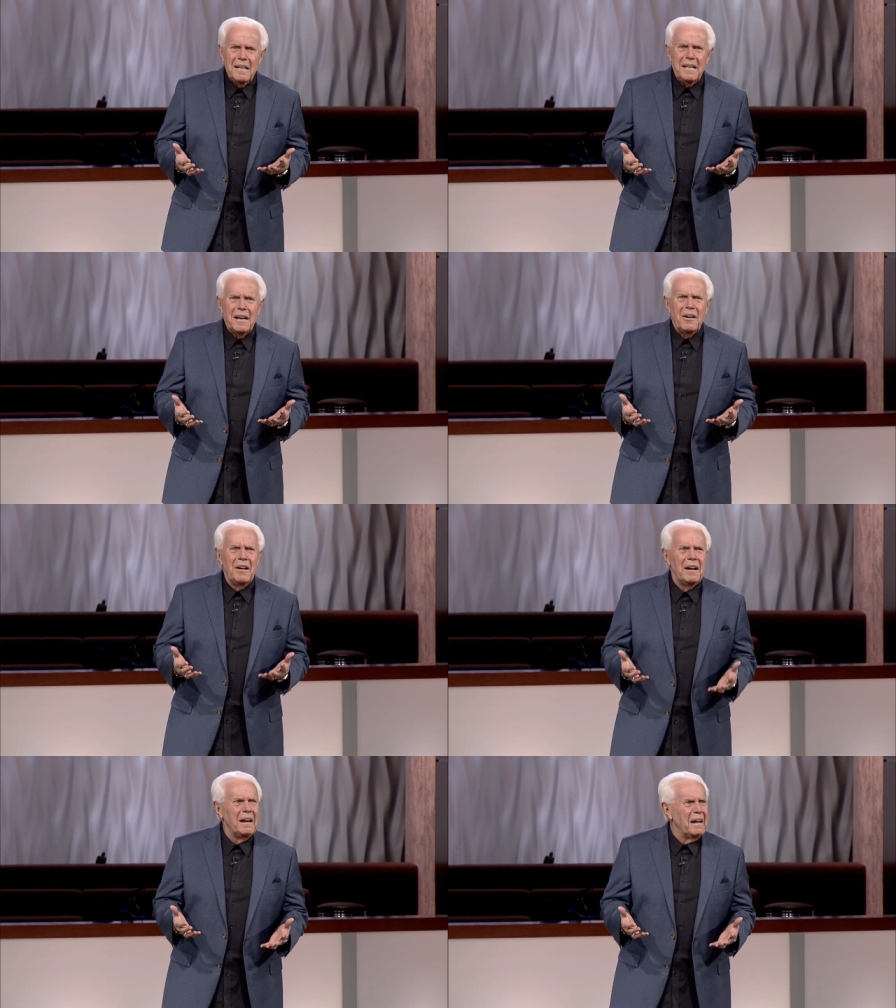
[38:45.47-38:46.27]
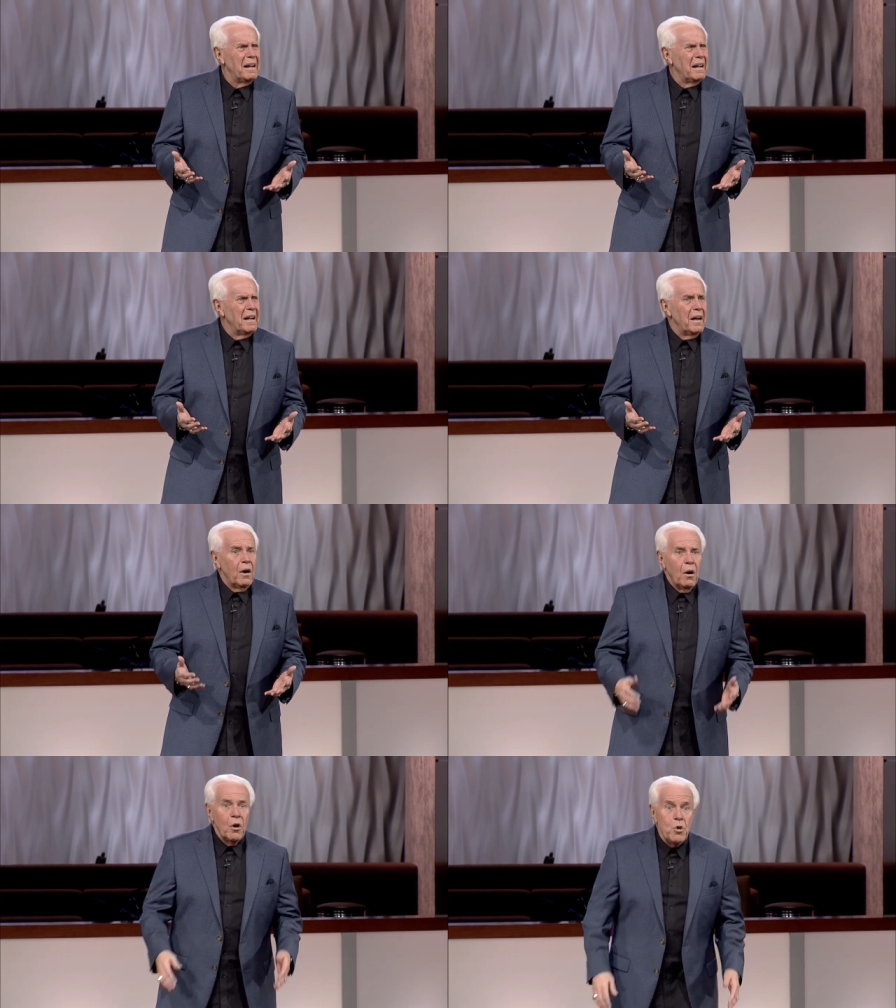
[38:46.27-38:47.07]
They go,
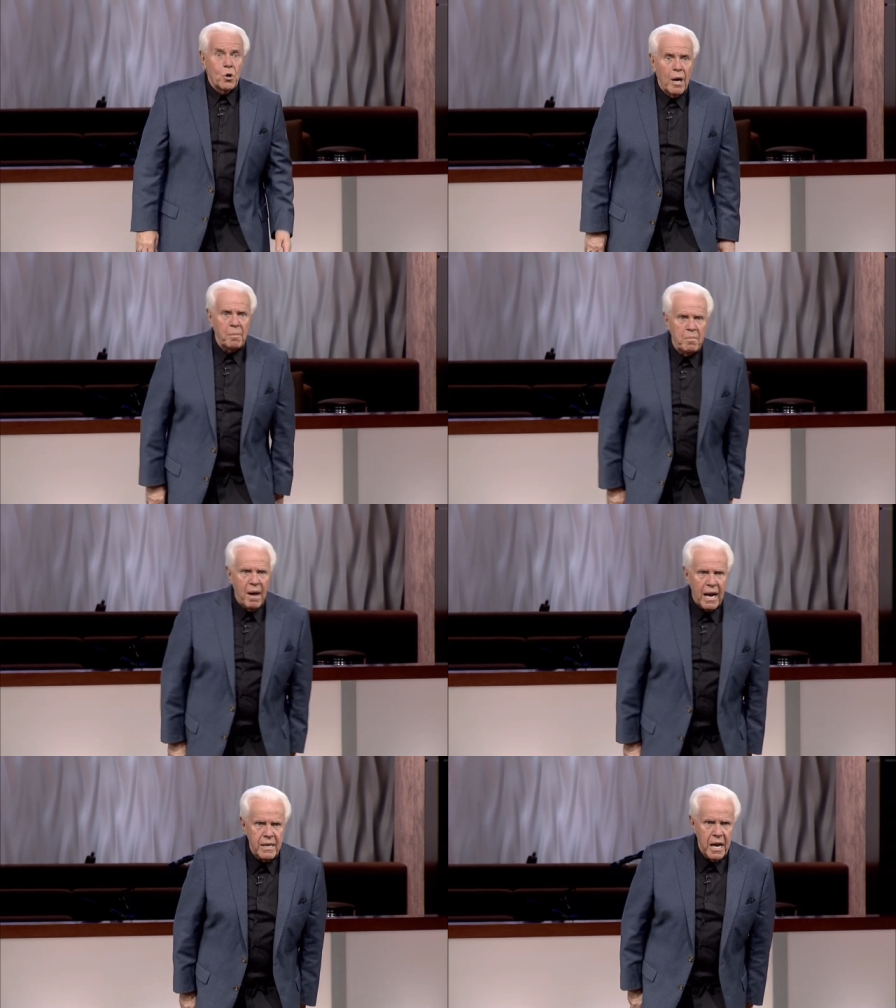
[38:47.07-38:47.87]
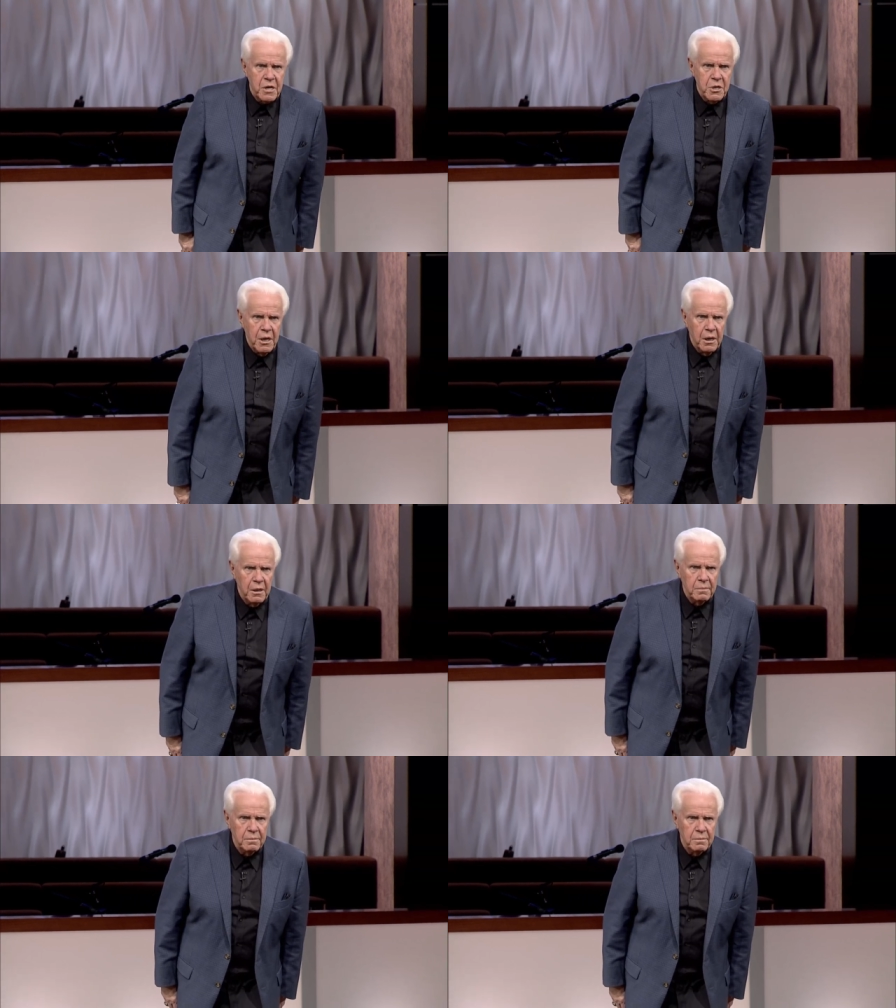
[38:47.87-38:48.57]
are you coming back next year?